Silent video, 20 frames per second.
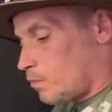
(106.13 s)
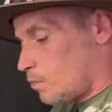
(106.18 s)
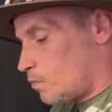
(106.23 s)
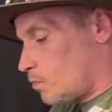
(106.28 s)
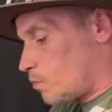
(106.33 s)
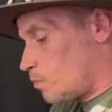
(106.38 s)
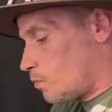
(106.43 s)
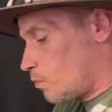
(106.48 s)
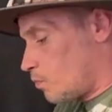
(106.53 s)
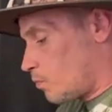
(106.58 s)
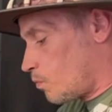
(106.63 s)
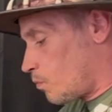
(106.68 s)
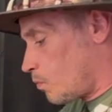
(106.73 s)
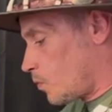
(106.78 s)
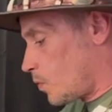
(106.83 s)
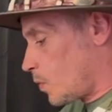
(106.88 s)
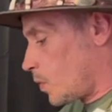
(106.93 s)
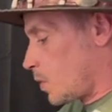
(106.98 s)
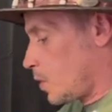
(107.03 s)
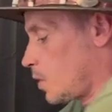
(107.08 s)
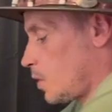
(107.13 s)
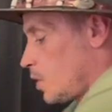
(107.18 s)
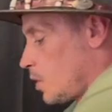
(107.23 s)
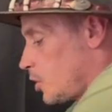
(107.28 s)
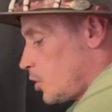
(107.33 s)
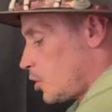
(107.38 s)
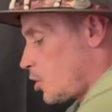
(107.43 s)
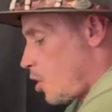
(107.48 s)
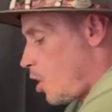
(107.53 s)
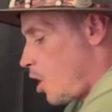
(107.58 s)

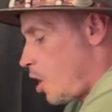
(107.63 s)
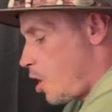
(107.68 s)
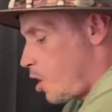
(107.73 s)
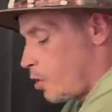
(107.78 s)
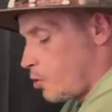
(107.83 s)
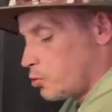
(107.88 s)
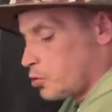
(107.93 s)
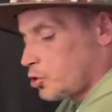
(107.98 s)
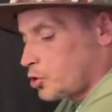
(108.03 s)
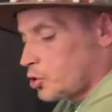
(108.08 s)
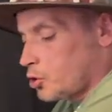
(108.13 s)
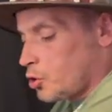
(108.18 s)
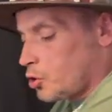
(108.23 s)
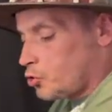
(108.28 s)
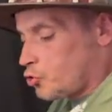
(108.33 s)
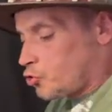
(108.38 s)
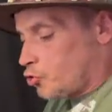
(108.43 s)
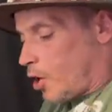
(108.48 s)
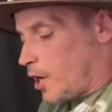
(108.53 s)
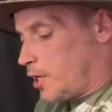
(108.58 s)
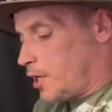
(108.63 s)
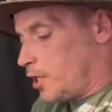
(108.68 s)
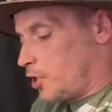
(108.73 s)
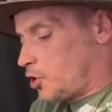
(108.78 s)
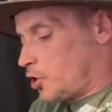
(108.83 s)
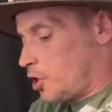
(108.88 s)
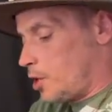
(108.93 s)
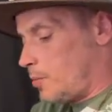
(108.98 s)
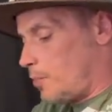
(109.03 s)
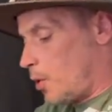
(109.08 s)
It's got holes, good drainage
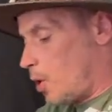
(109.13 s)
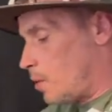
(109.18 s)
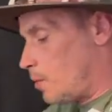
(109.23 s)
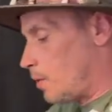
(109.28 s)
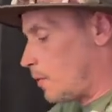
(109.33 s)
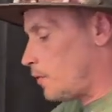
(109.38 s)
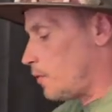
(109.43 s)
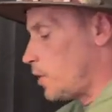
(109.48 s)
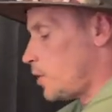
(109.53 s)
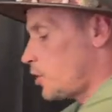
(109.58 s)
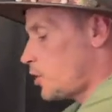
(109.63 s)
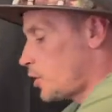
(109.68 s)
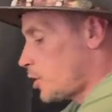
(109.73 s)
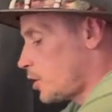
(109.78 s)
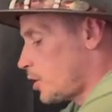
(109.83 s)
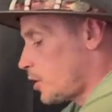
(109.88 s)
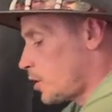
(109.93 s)
in the bottom of this.